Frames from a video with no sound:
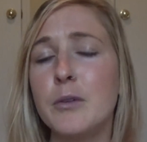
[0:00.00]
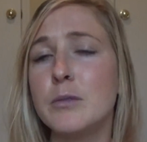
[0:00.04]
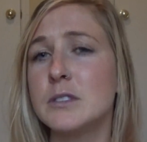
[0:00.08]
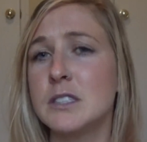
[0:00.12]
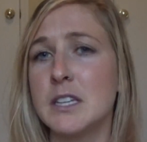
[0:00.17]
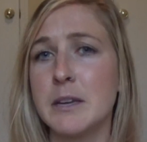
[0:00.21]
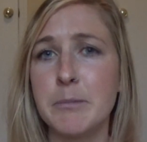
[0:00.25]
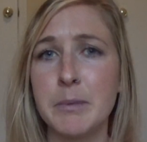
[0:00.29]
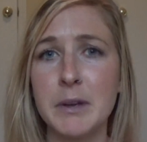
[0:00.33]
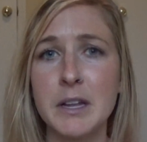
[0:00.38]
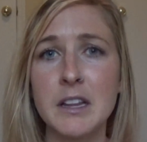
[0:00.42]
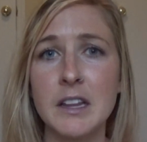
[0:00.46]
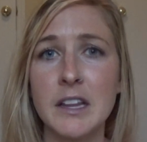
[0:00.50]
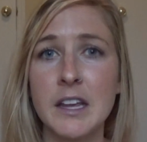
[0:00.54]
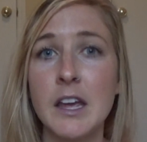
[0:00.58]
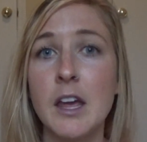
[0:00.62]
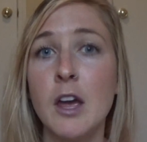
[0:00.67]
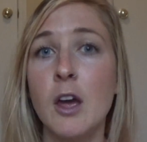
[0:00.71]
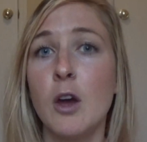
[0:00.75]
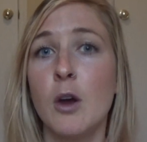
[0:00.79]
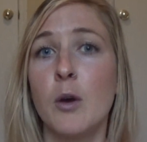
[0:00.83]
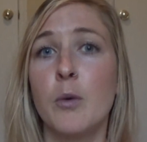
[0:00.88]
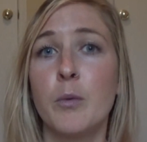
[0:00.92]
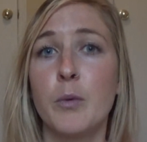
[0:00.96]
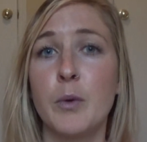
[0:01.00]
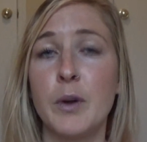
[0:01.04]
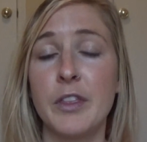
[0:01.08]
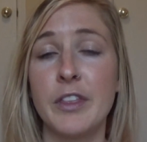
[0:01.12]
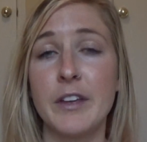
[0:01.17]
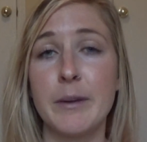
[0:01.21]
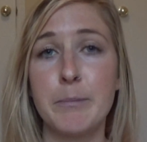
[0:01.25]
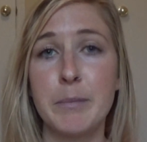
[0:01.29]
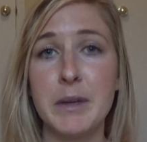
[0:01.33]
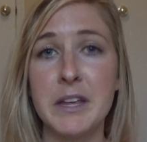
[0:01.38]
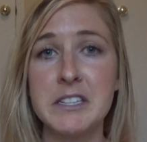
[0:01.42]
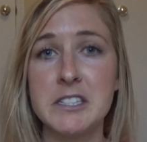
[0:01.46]
Typically
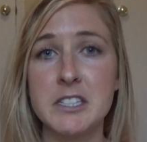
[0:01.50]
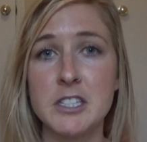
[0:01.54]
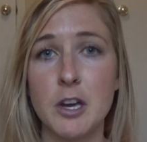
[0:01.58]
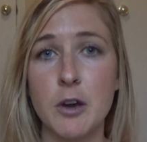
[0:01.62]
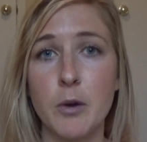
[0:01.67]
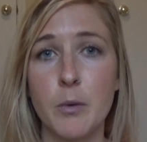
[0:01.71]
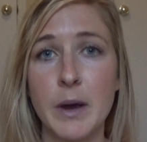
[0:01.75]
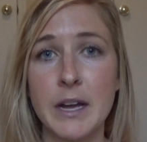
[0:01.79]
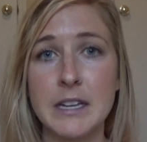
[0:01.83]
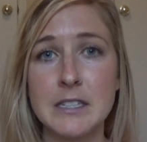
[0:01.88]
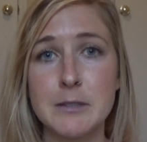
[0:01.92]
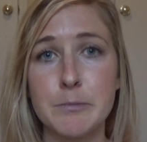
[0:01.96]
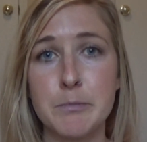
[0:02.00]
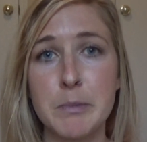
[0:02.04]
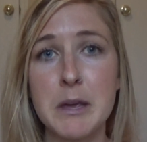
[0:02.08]
with PCOS